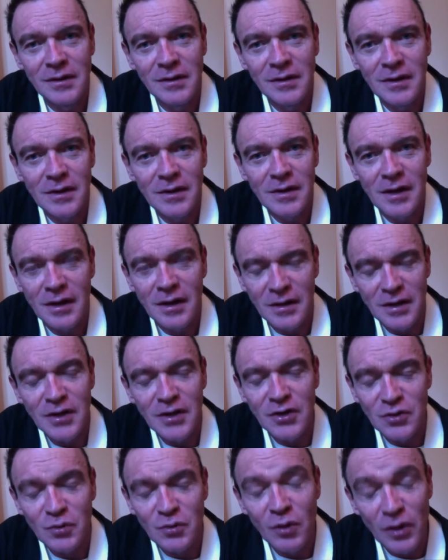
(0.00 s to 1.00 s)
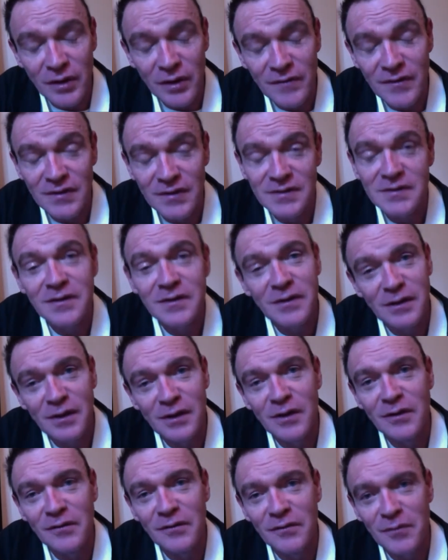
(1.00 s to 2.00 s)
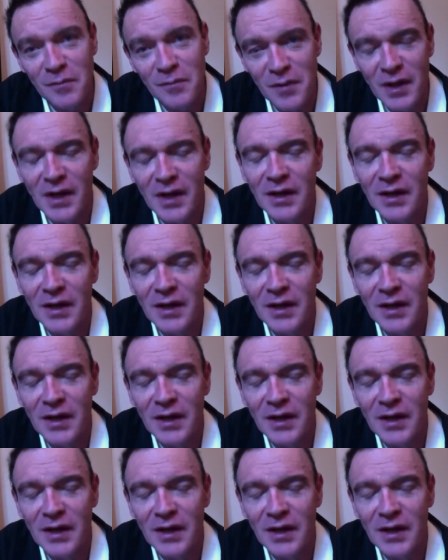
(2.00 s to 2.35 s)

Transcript: And each one of us can learn from that,